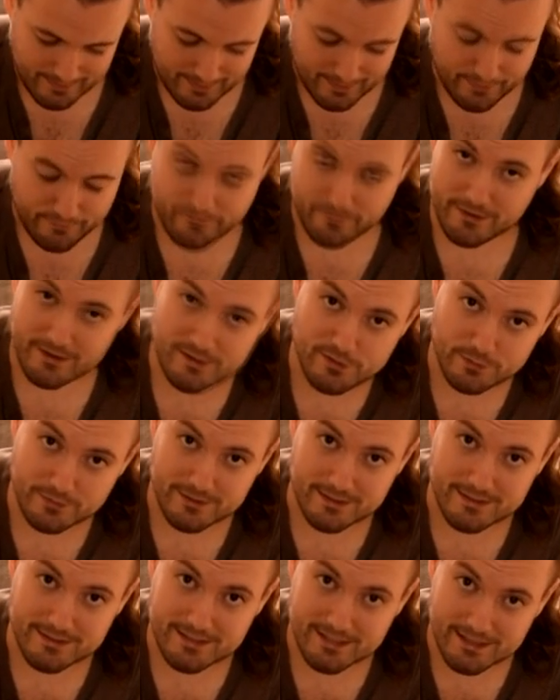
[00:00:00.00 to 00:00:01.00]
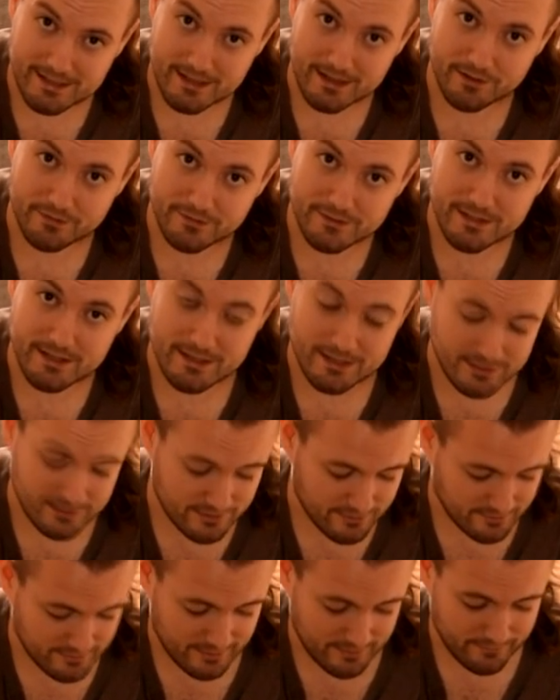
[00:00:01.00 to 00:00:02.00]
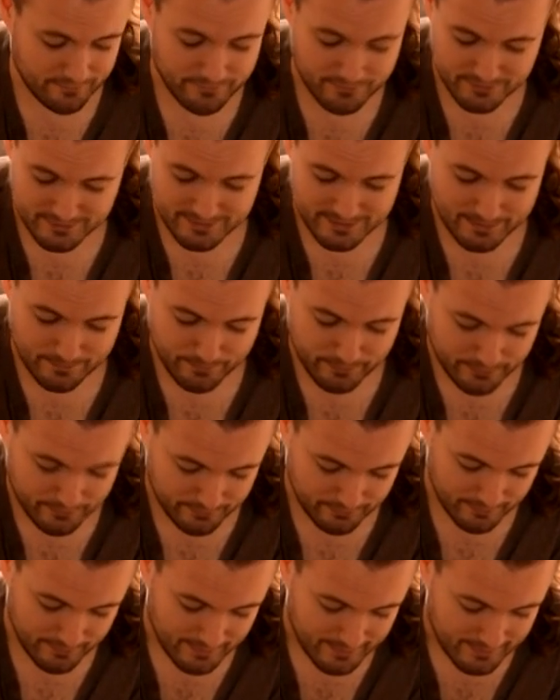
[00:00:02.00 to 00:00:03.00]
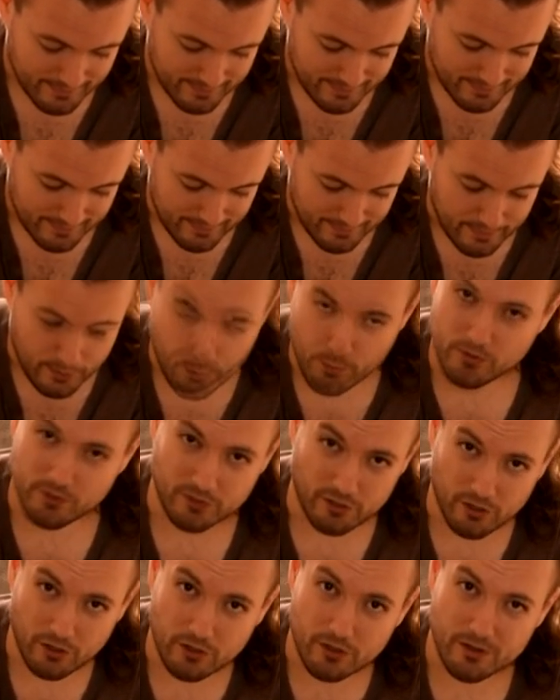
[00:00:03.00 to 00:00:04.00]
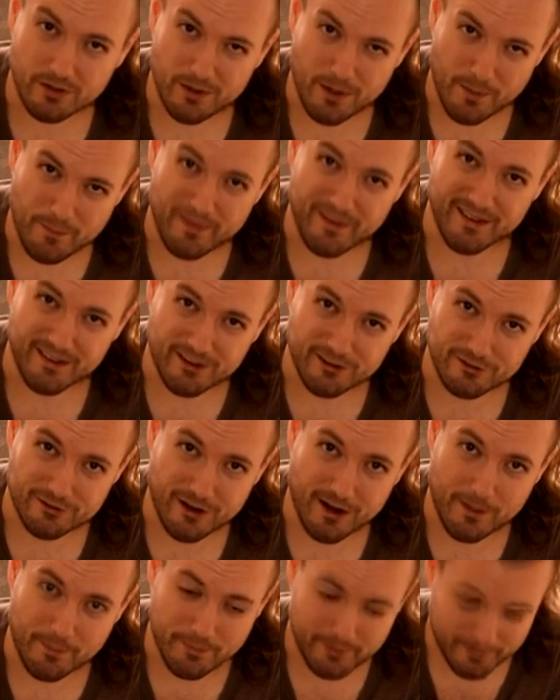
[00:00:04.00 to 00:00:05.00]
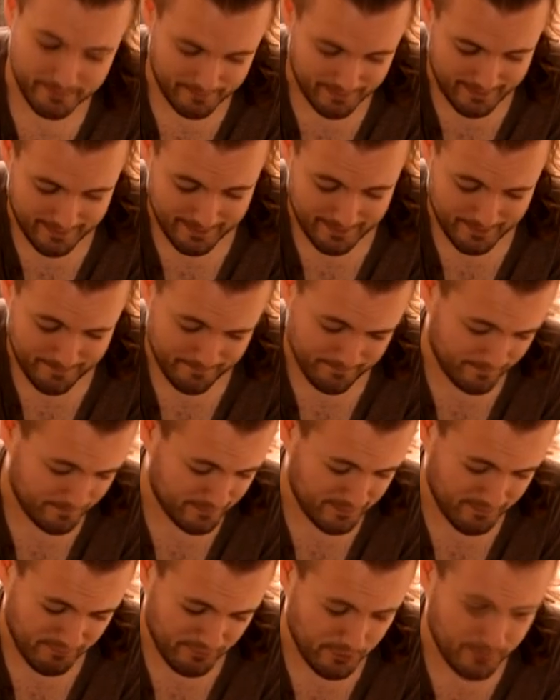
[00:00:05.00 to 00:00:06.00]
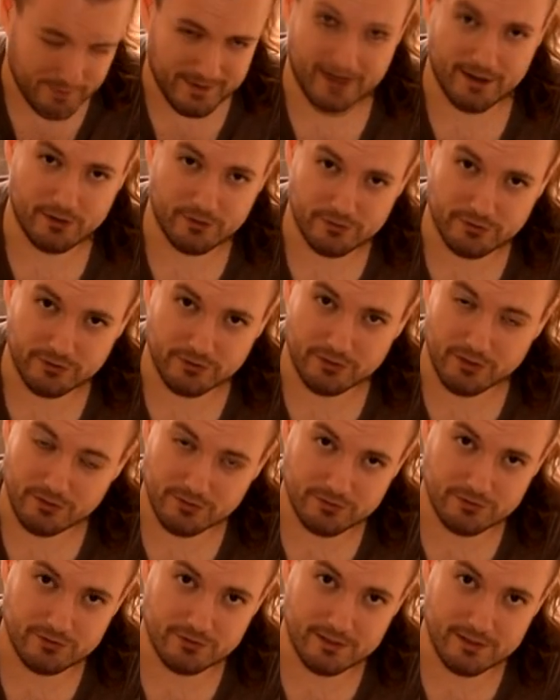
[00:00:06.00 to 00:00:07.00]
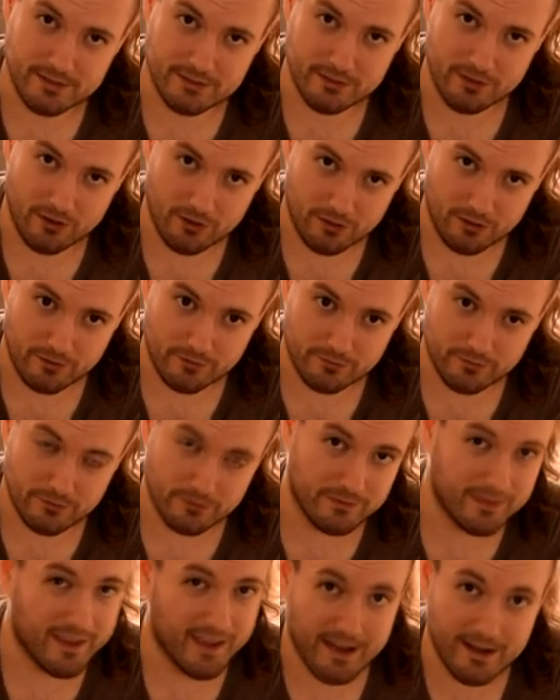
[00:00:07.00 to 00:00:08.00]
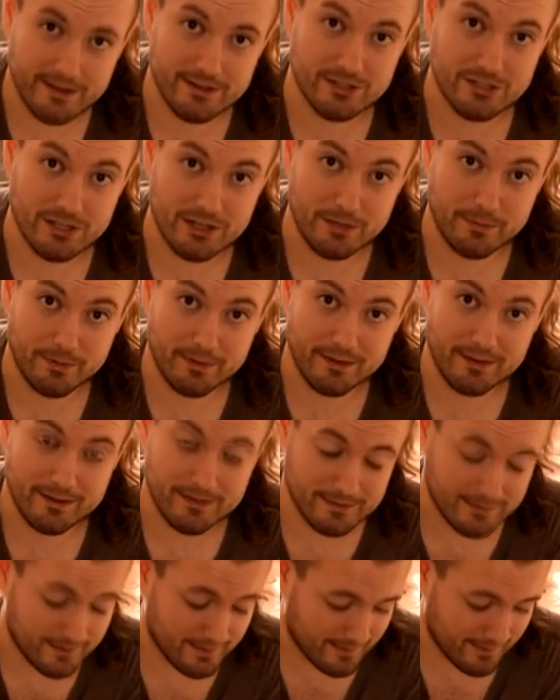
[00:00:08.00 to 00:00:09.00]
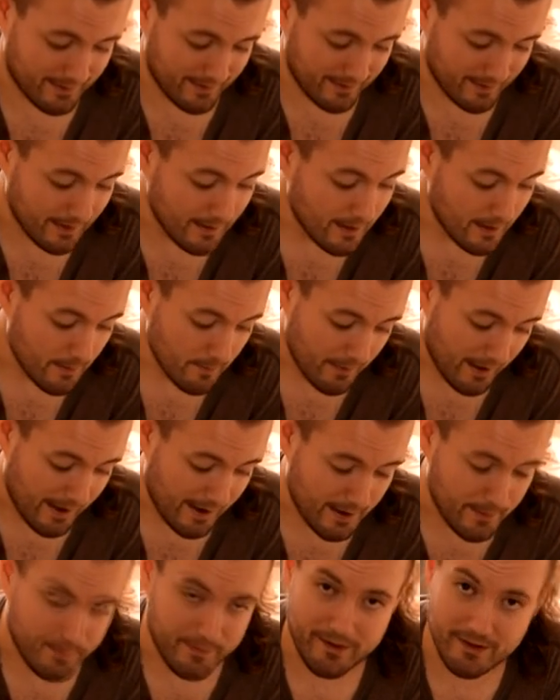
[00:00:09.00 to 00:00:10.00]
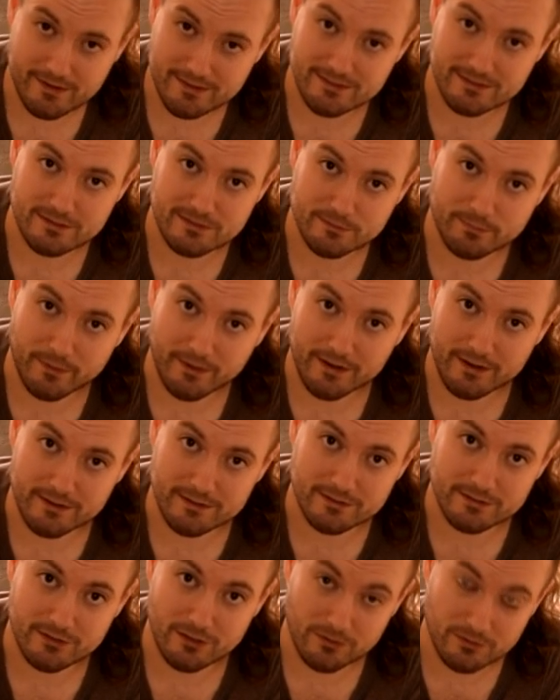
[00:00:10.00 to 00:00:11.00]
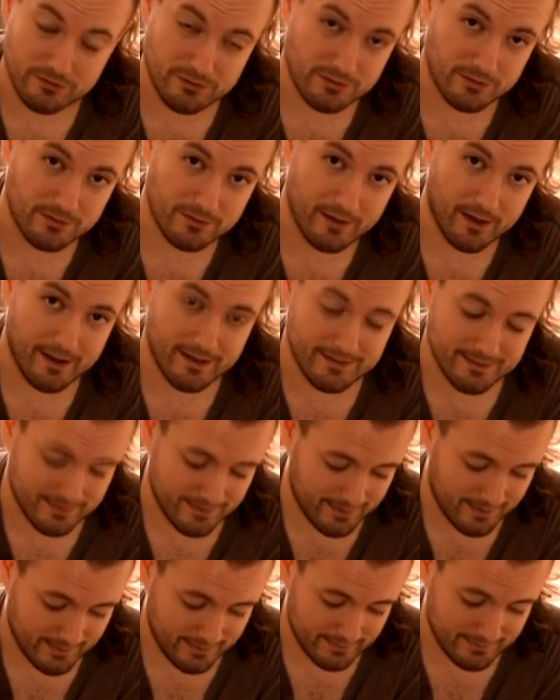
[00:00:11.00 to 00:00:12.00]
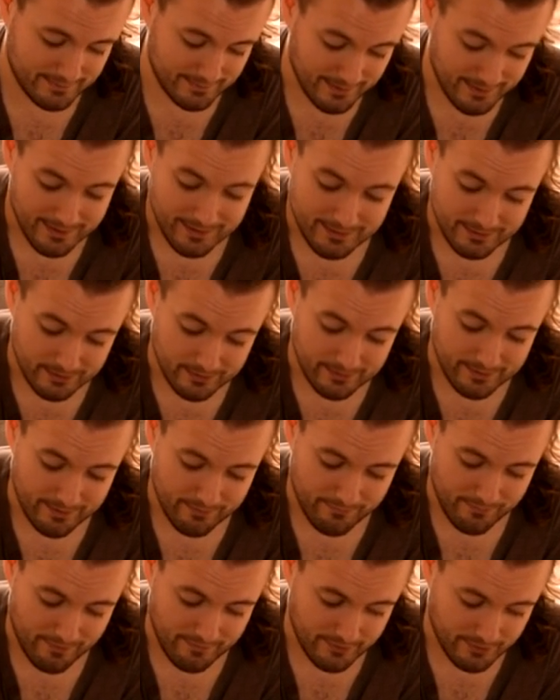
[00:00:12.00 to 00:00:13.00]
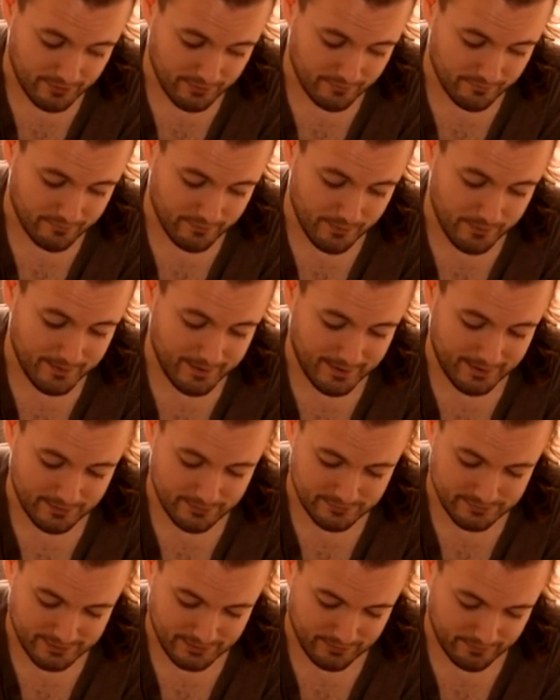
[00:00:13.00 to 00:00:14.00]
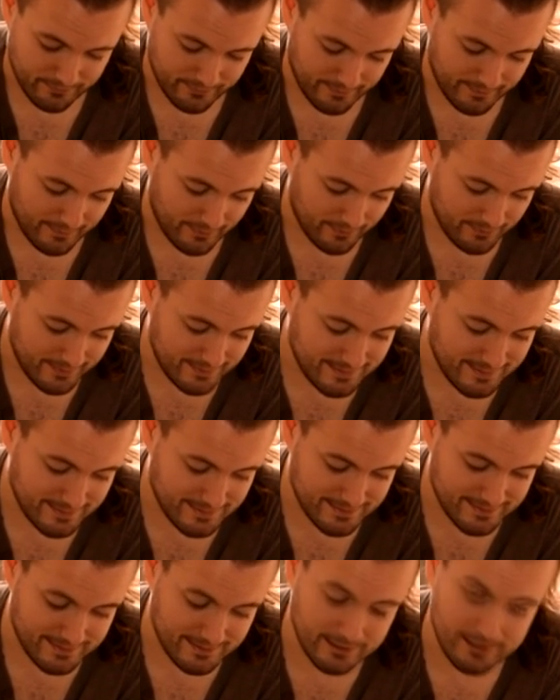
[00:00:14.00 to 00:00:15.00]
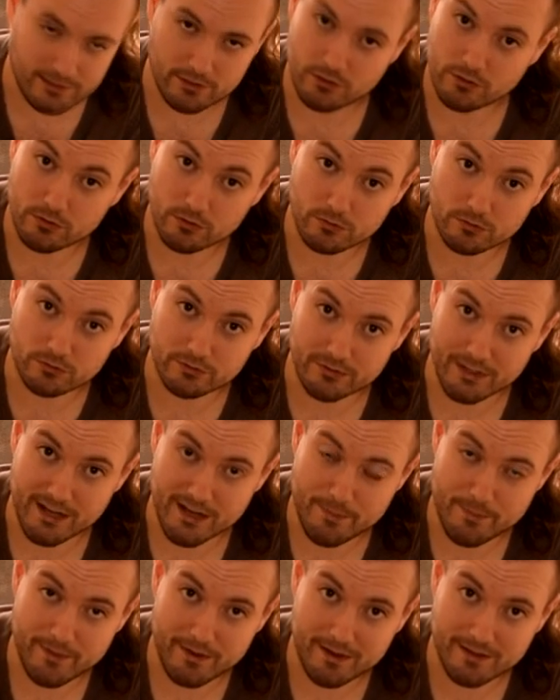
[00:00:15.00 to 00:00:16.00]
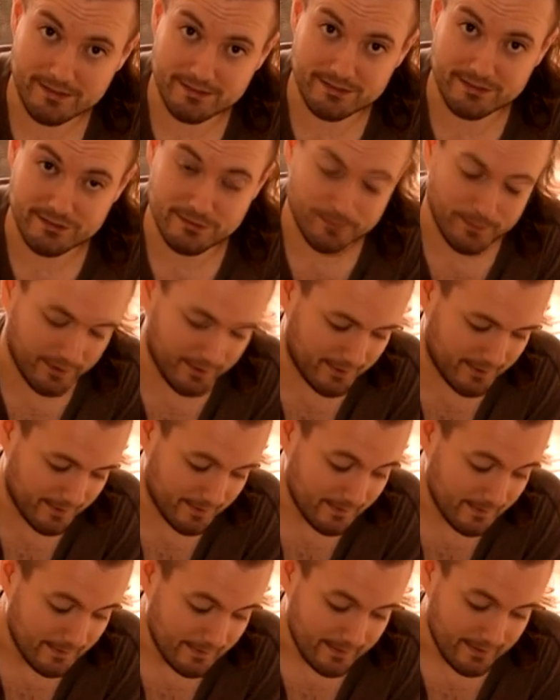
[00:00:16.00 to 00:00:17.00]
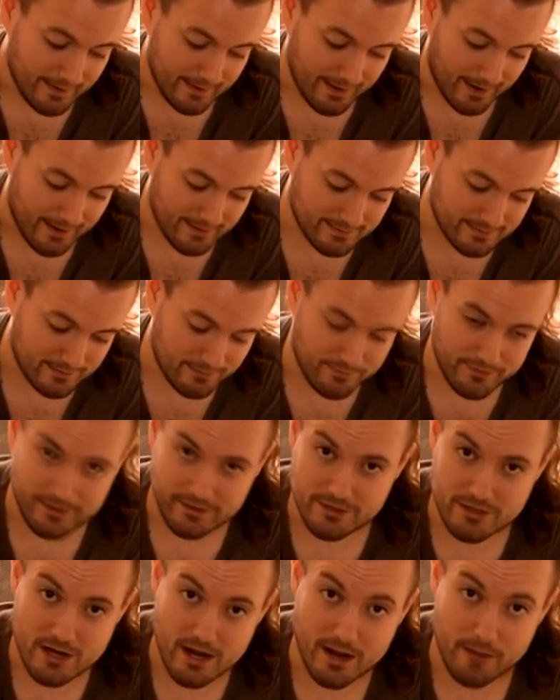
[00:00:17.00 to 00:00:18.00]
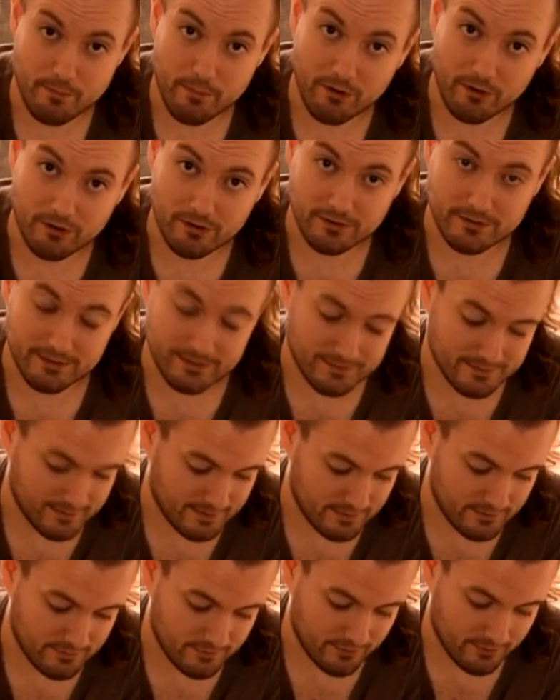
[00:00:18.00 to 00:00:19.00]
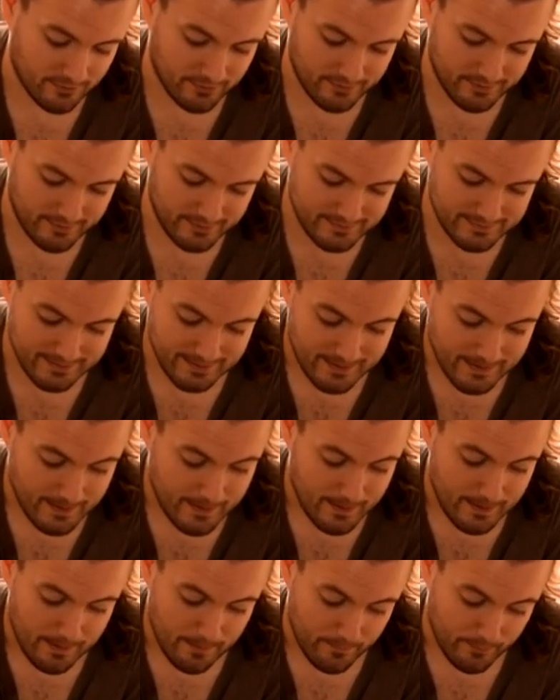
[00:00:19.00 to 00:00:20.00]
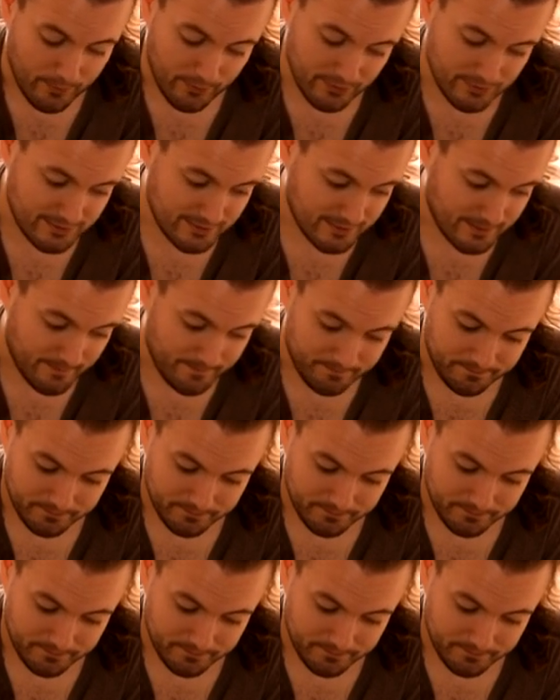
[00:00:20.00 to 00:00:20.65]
if this was a TFT screen for example, it would look a bit crap. Um, the viewing angles on those screens are awful, they are cheap at the end of the day, but IPS displays don't do that and you get very good viewing angles out of it. Now this is still an old IPS display, it has the VGA port etc on it, but